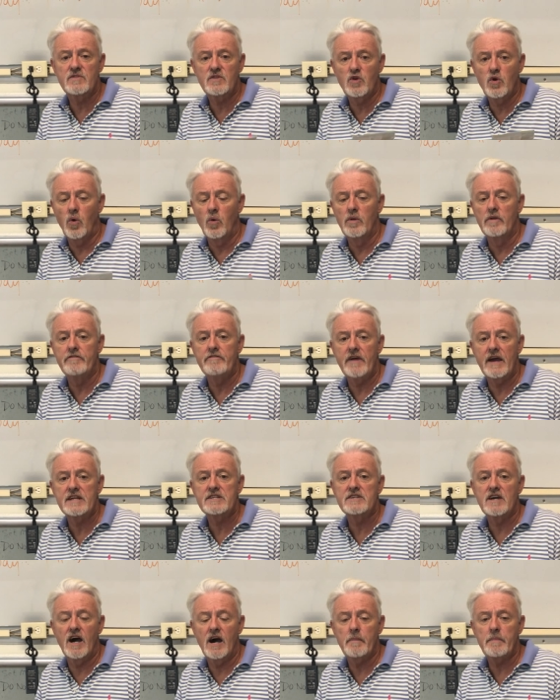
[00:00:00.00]
call the
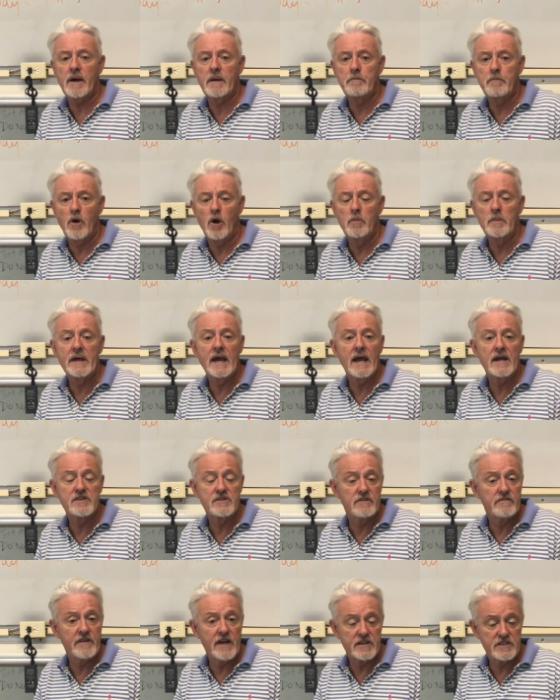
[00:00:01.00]
vet up and probably head
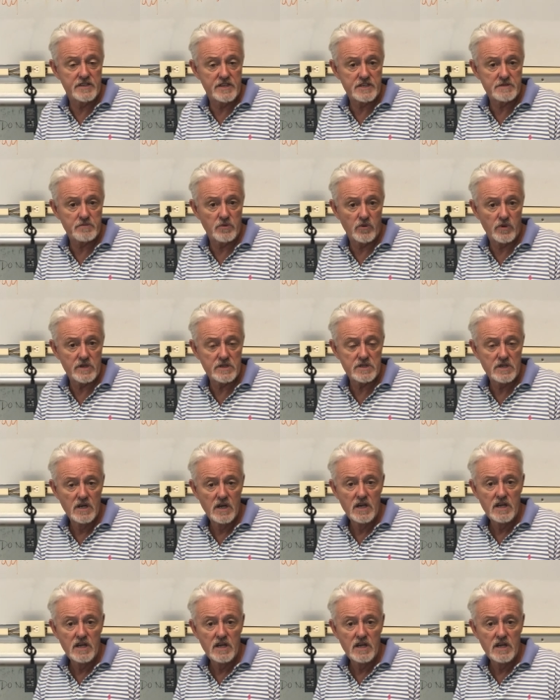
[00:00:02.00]
to the vet at this point.